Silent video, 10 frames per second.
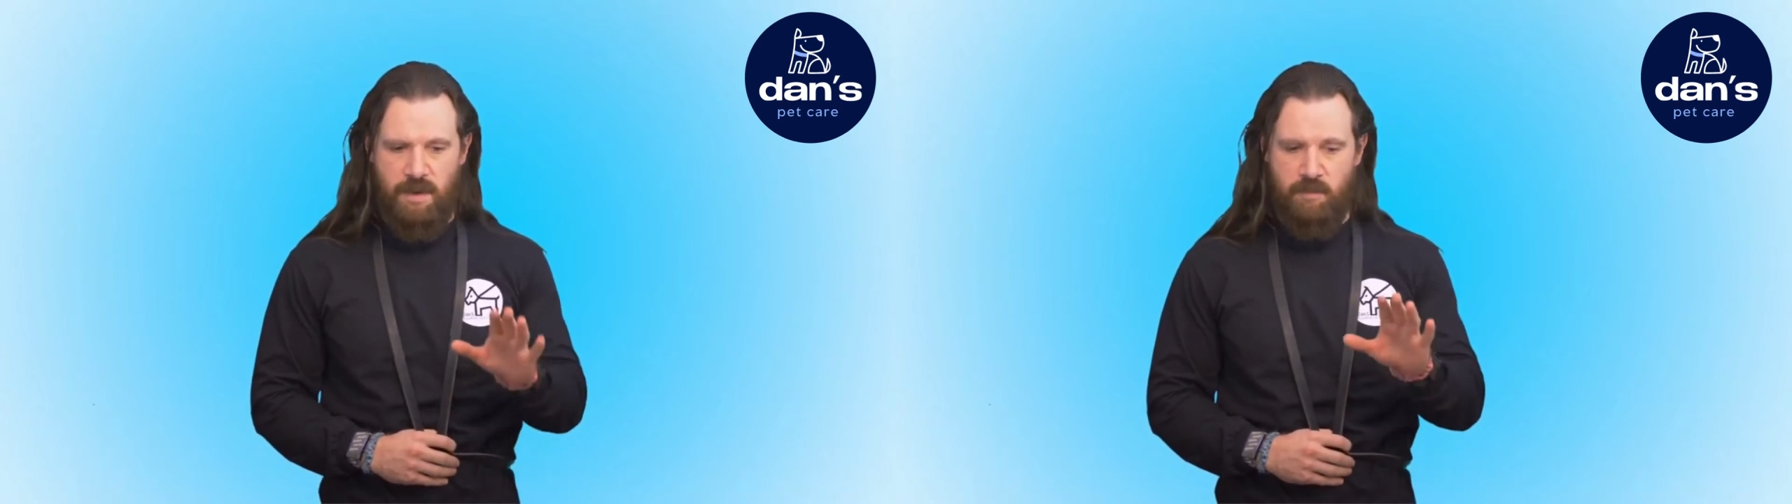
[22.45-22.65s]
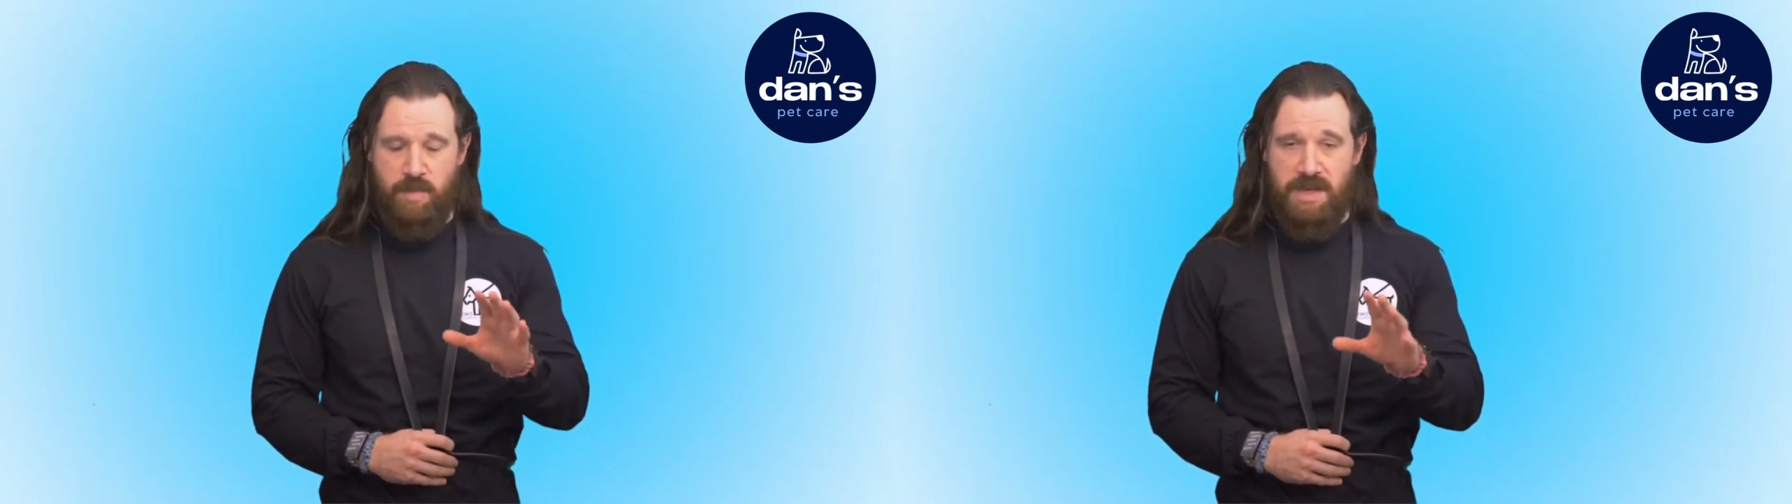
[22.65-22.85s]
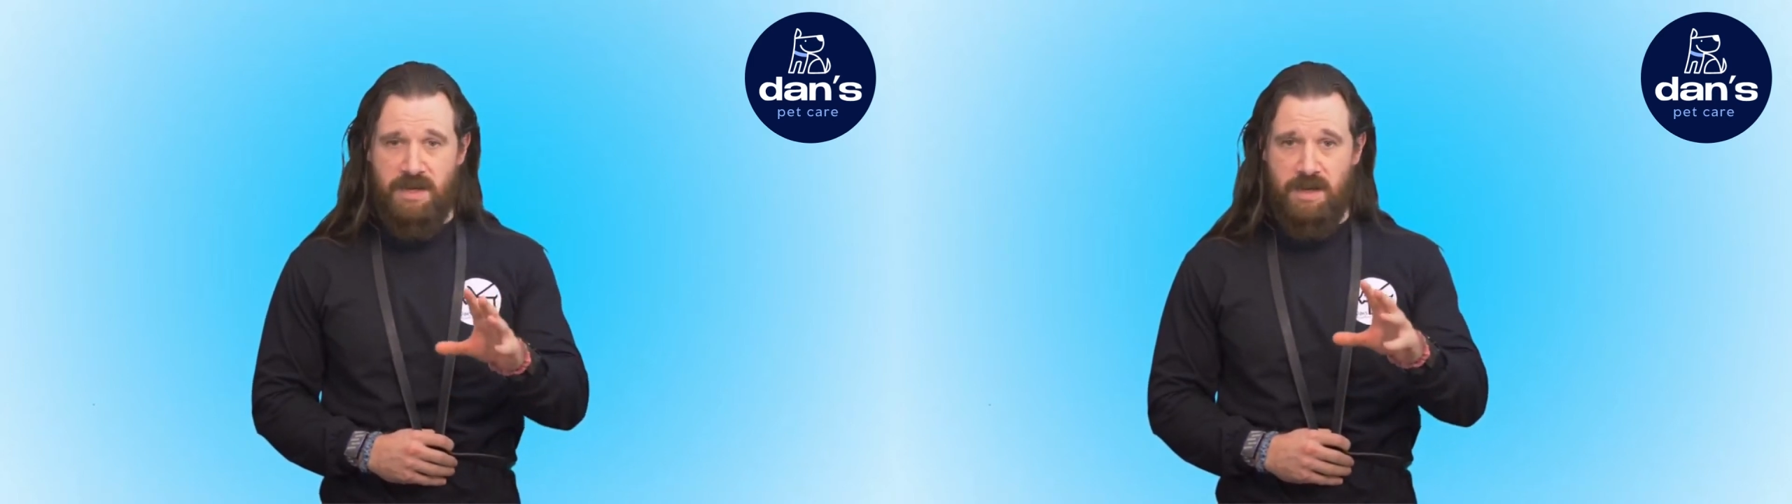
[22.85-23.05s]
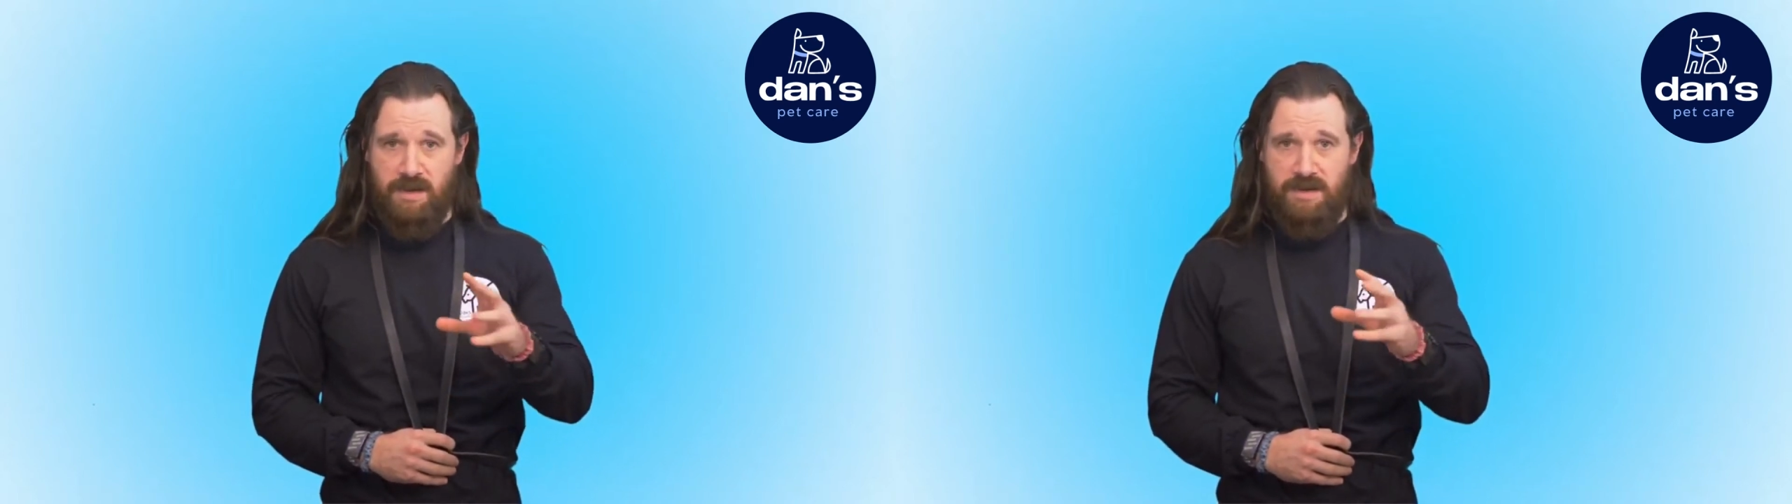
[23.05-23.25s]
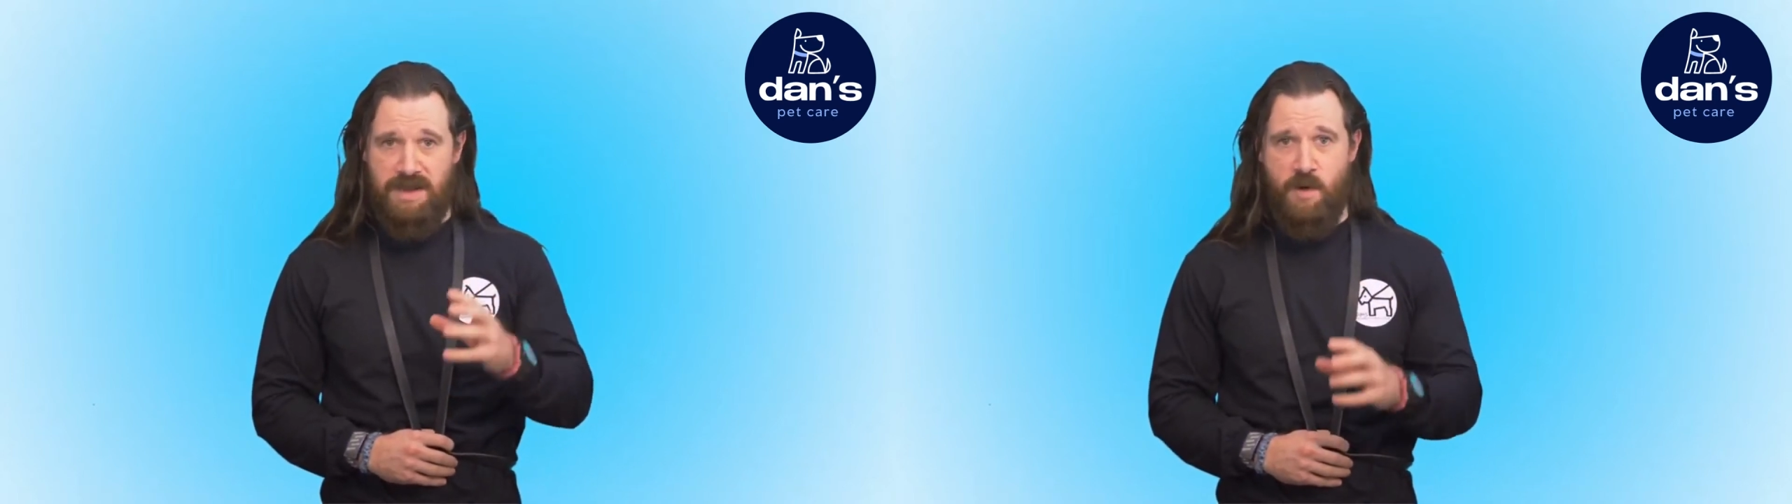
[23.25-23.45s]
in being
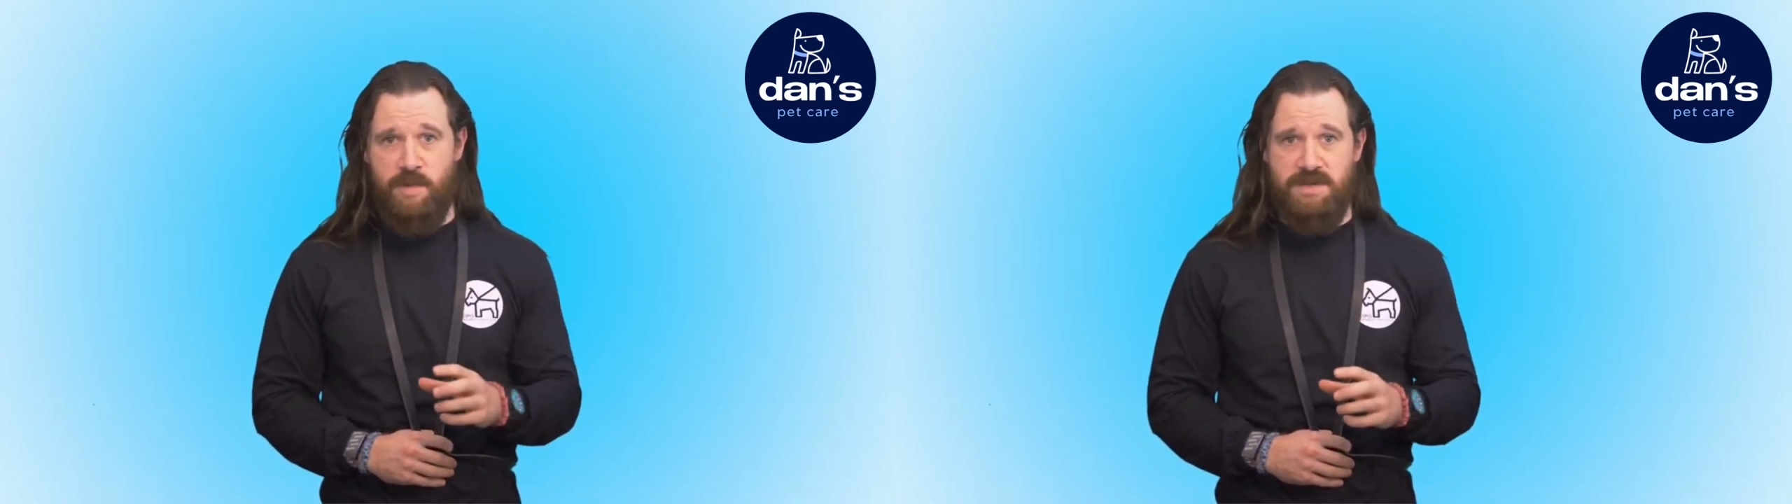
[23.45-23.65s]
in the down